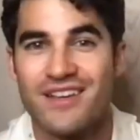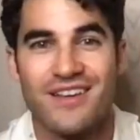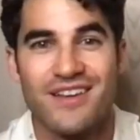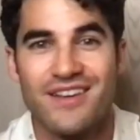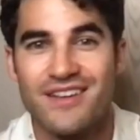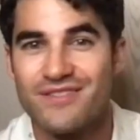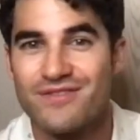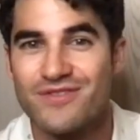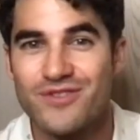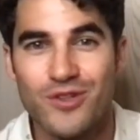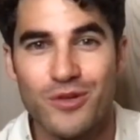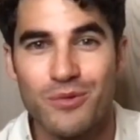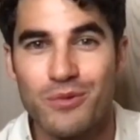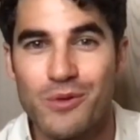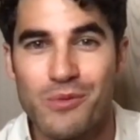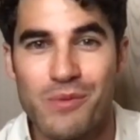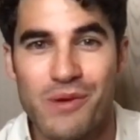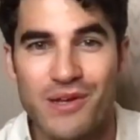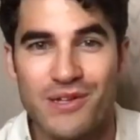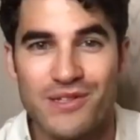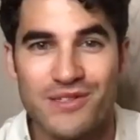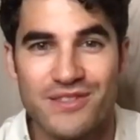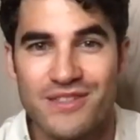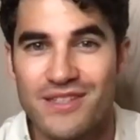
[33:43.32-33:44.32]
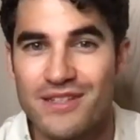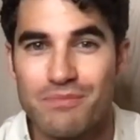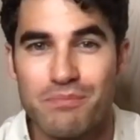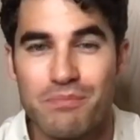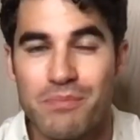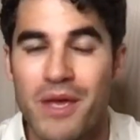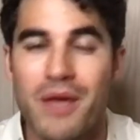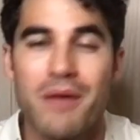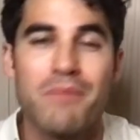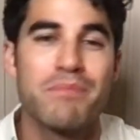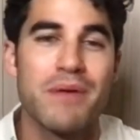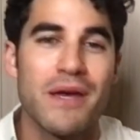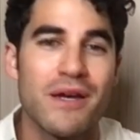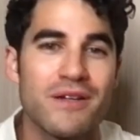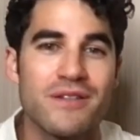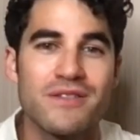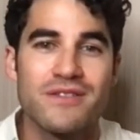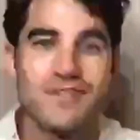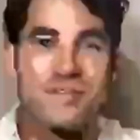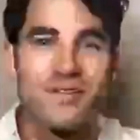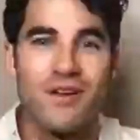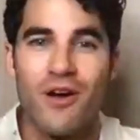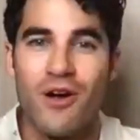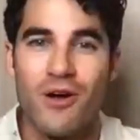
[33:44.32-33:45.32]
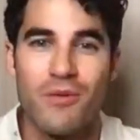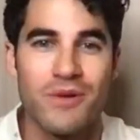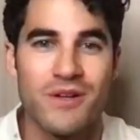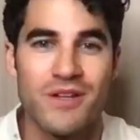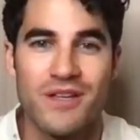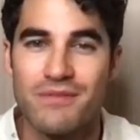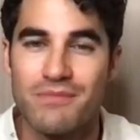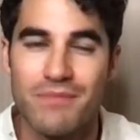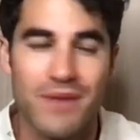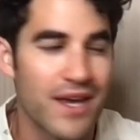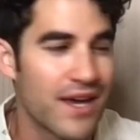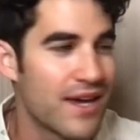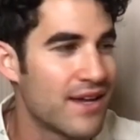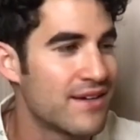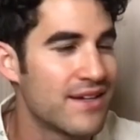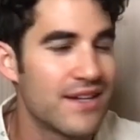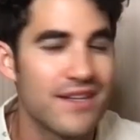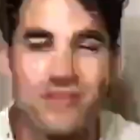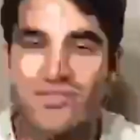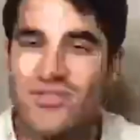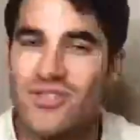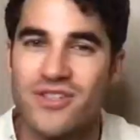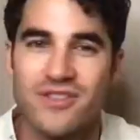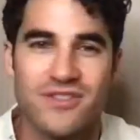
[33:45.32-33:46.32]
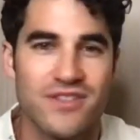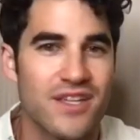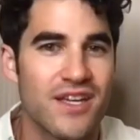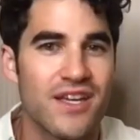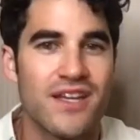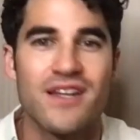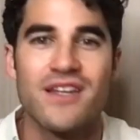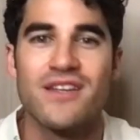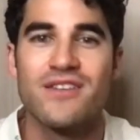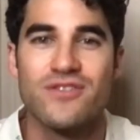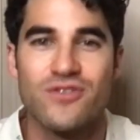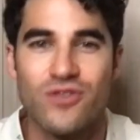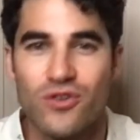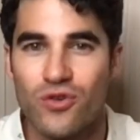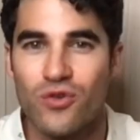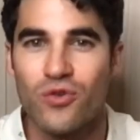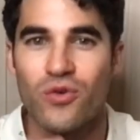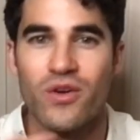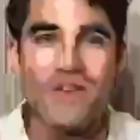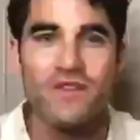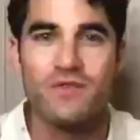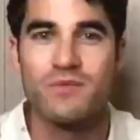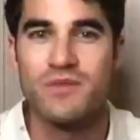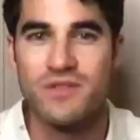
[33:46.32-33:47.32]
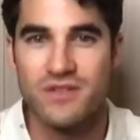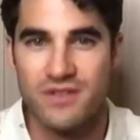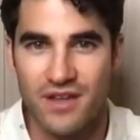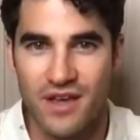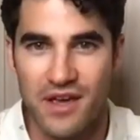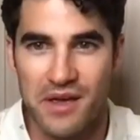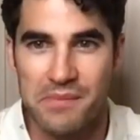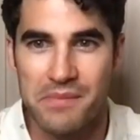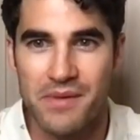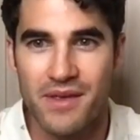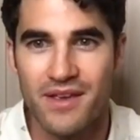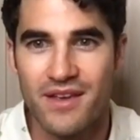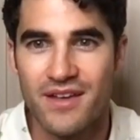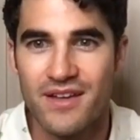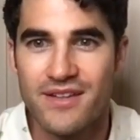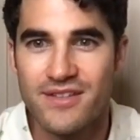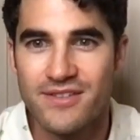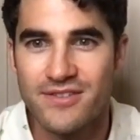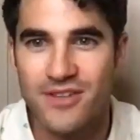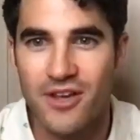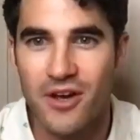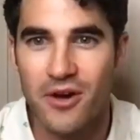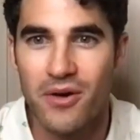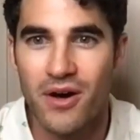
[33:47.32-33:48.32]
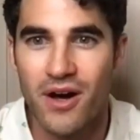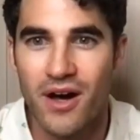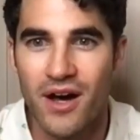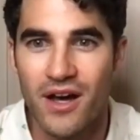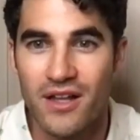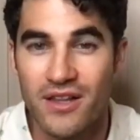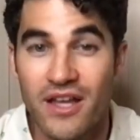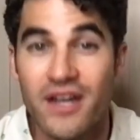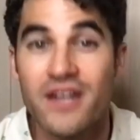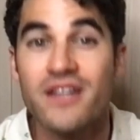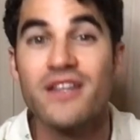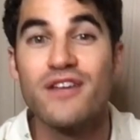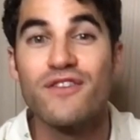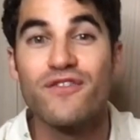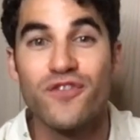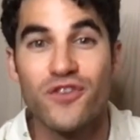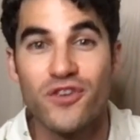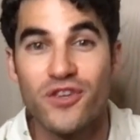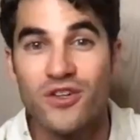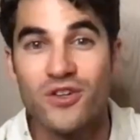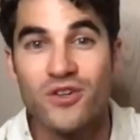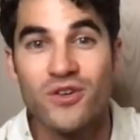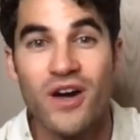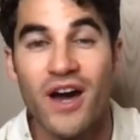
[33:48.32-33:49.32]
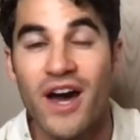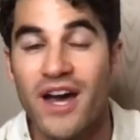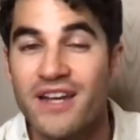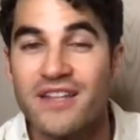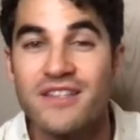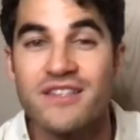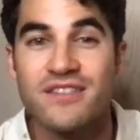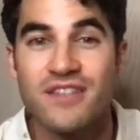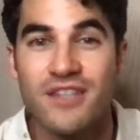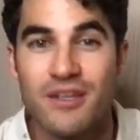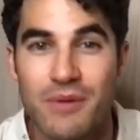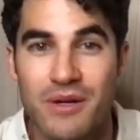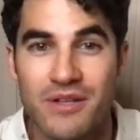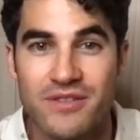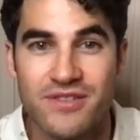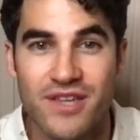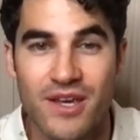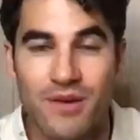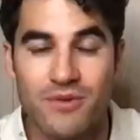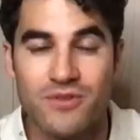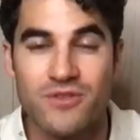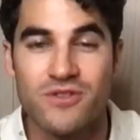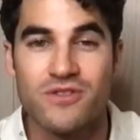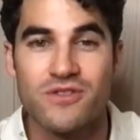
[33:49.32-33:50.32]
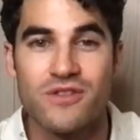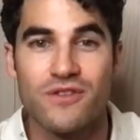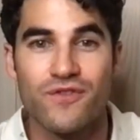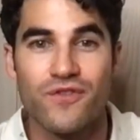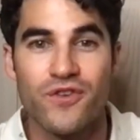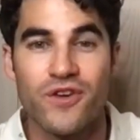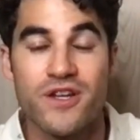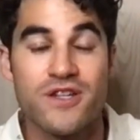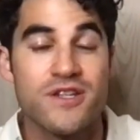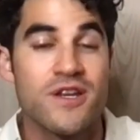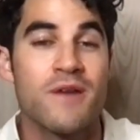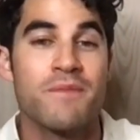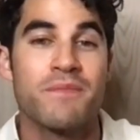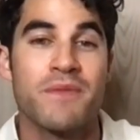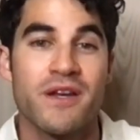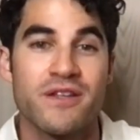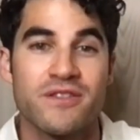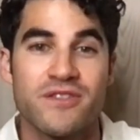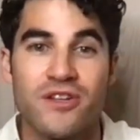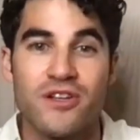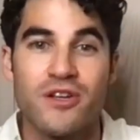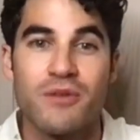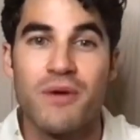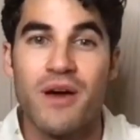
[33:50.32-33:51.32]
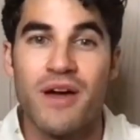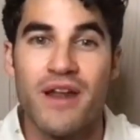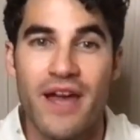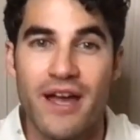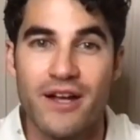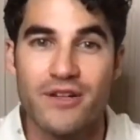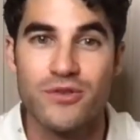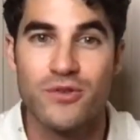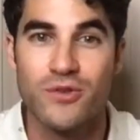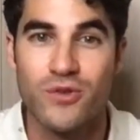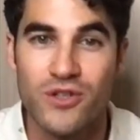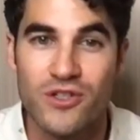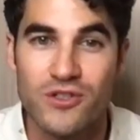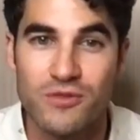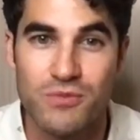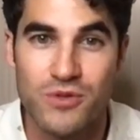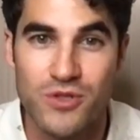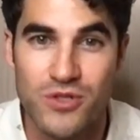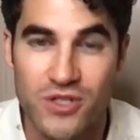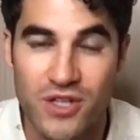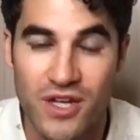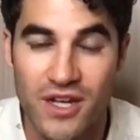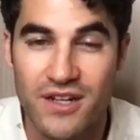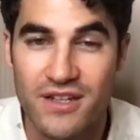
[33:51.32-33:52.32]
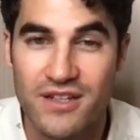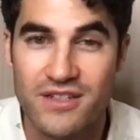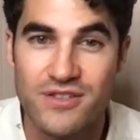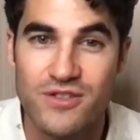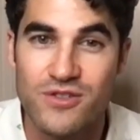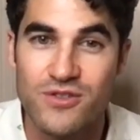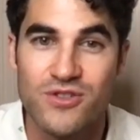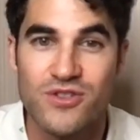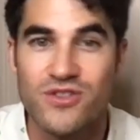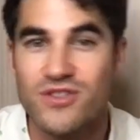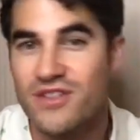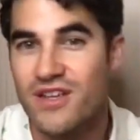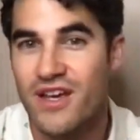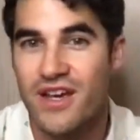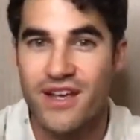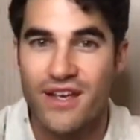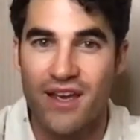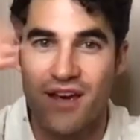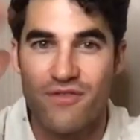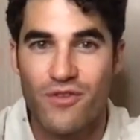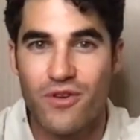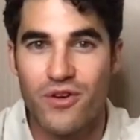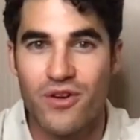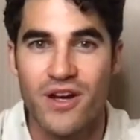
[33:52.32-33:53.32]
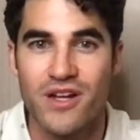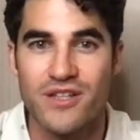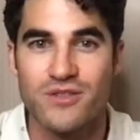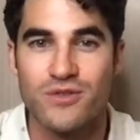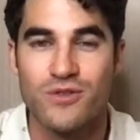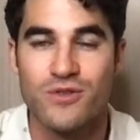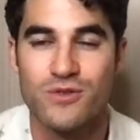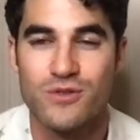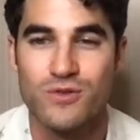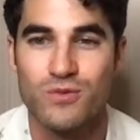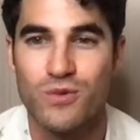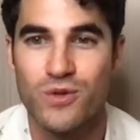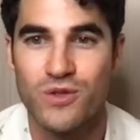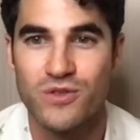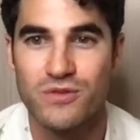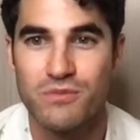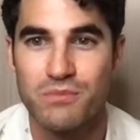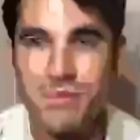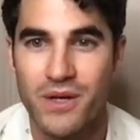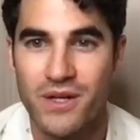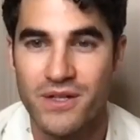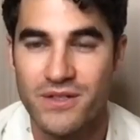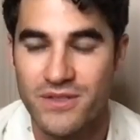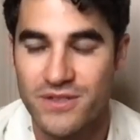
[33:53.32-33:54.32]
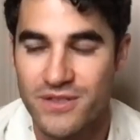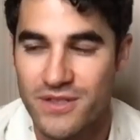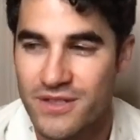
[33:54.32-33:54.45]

tubular bells, bells in harmony, man, it is Christmas time. So luckily for you, I didn't sing about sandwiches in the fridge. I sung about actual Christmas shit because I have all kinds of Christmas words and puns